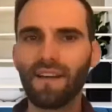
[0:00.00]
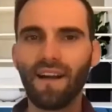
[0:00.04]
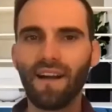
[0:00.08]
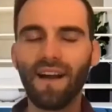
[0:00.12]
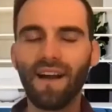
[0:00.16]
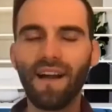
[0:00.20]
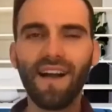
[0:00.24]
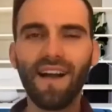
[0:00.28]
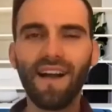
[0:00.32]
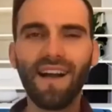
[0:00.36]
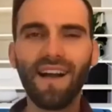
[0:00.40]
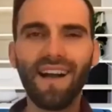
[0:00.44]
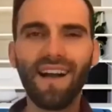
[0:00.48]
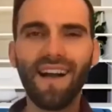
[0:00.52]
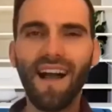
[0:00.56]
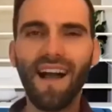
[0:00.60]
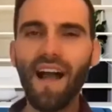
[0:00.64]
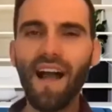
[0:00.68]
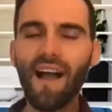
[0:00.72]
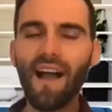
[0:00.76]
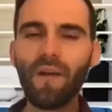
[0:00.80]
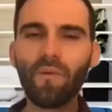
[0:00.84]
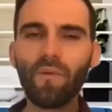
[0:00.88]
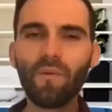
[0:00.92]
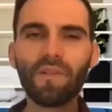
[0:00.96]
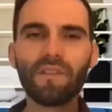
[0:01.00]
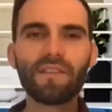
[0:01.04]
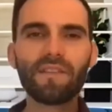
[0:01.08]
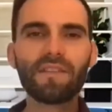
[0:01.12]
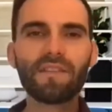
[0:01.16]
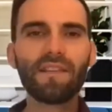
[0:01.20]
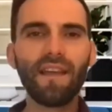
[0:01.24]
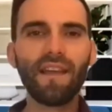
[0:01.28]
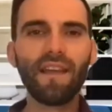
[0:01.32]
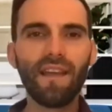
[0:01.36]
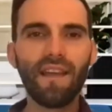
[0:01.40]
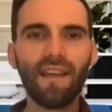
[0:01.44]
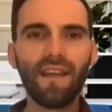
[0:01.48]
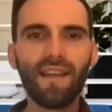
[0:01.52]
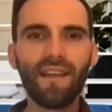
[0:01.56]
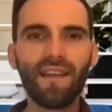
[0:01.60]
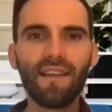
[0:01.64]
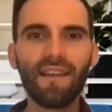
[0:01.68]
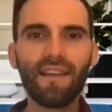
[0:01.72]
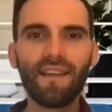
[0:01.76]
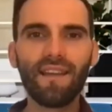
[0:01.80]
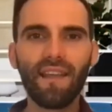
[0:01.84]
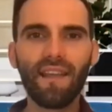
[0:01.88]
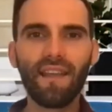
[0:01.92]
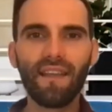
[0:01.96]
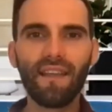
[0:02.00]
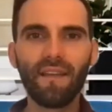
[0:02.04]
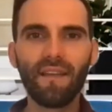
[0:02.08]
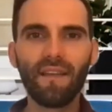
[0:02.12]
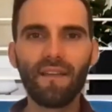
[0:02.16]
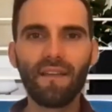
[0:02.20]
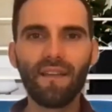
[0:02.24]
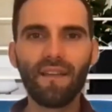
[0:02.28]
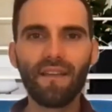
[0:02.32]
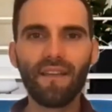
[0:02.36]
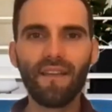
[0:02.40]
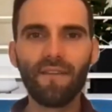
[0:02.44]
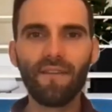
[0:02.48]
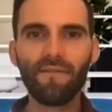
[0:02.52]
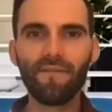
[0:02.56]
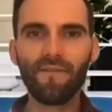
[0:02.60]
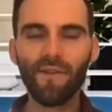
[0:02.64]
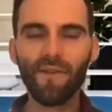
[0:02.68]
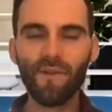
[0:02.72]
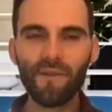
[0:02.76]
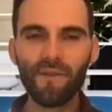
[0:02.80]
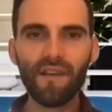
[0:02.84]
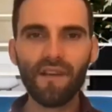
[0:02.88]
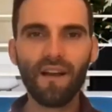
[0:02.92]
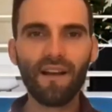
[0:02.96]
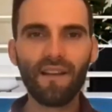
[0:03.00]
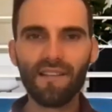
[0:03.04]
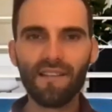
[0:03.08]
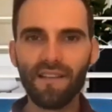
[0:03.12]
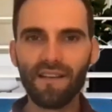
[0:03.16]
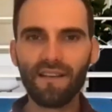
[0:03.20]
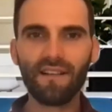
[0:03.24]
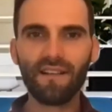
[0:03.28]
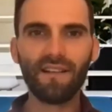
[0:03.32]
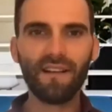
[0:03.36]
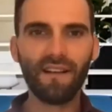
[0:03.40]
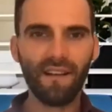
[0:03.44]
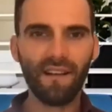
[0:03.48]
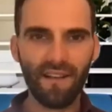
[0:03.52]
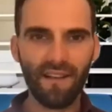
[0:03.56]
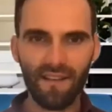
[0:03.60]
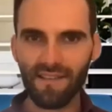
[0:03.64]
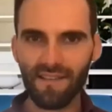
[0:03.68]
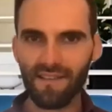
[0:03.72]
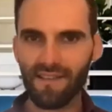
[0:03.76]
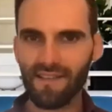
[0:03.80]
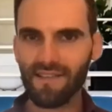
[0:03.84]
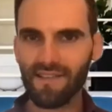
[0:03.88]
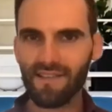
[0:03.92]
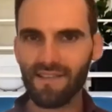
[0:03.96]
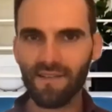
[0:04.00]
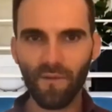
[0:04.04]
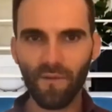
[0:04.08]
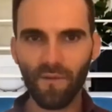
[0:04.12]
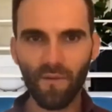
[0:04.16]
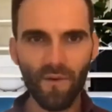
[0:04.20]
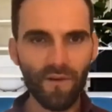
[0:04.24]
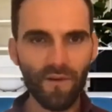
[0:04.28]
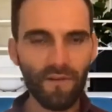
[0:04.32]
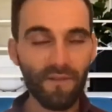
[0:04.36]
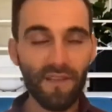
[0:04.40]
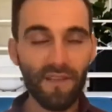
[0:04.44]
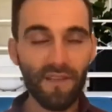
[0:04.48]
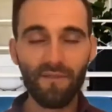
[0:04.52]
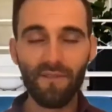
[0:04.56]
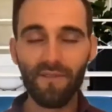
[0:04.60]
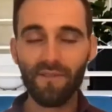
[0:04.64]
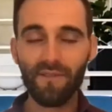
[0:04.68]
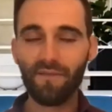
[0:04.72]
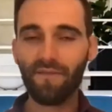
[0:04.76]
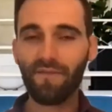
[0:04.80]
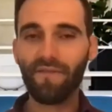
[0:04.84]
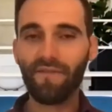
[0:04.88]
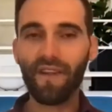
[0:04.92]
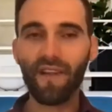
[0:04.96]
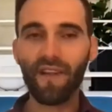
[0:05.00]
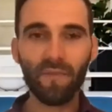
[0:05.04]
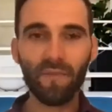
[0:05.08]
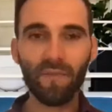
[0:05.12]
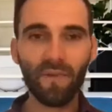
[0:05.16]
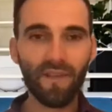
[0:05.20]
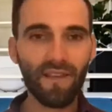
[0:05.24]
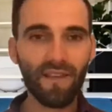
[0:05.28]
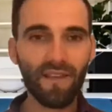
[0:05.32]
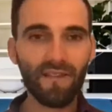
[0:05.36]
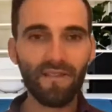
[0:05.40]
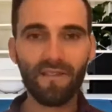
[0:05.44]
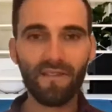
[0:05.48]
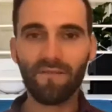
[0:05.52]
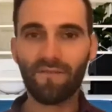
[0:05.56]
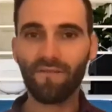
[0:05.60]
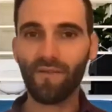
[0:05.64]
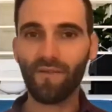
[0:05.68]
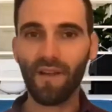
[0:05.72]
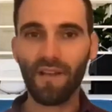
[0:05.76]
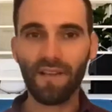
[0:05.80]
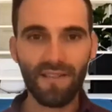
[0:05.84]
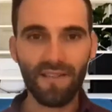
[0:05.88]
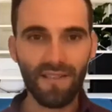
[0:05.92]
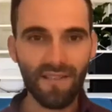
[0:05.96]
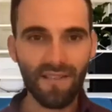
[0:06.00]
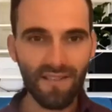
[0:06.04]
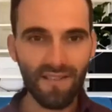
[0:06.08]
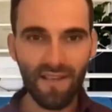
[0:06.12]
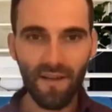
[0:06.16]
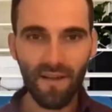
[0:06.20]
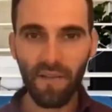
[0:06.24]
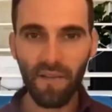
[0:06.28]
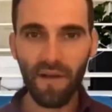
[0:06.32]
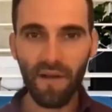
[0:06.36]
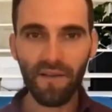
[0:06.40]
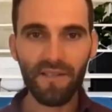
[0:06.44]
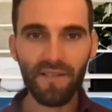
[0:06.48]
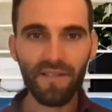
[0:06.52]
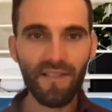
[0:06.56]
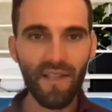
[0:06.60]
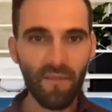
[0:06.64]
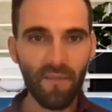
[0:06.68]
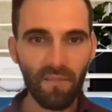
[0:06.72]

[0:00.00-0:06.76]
I would say if you talk to clients or even family and friends about estate